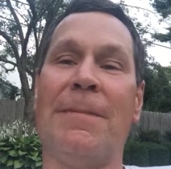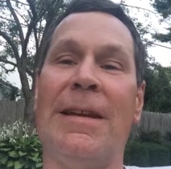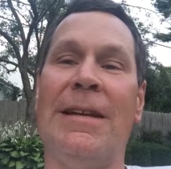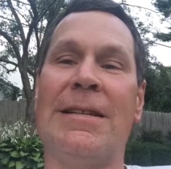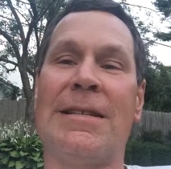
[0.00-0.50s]

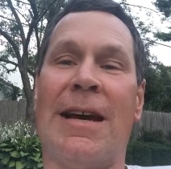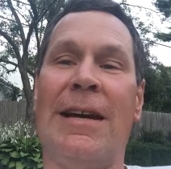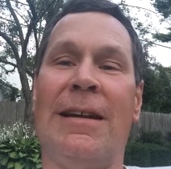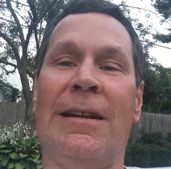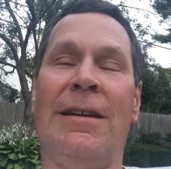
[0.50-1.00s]
he
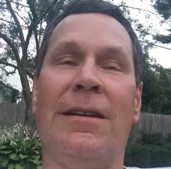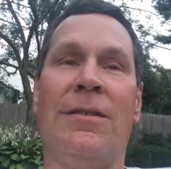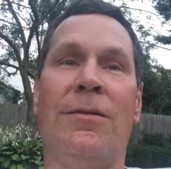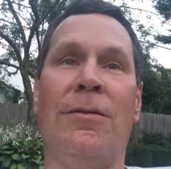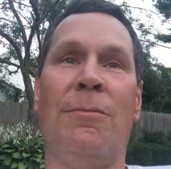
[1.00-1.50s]
decided
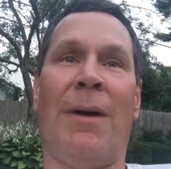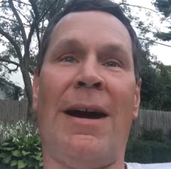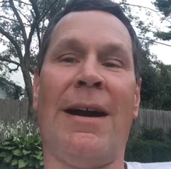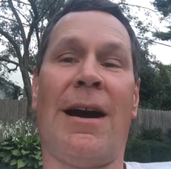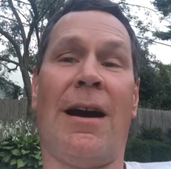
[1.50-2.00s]
to
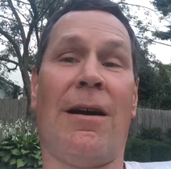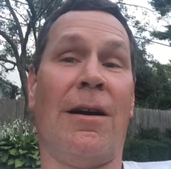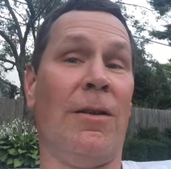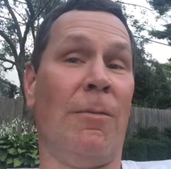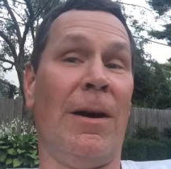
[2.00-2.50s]
buy a car
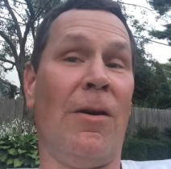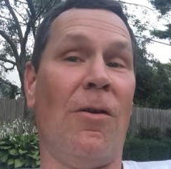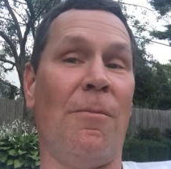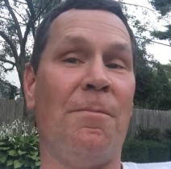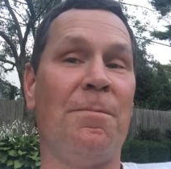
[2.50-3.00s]
on the way
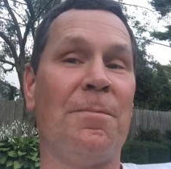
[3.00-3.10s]
home,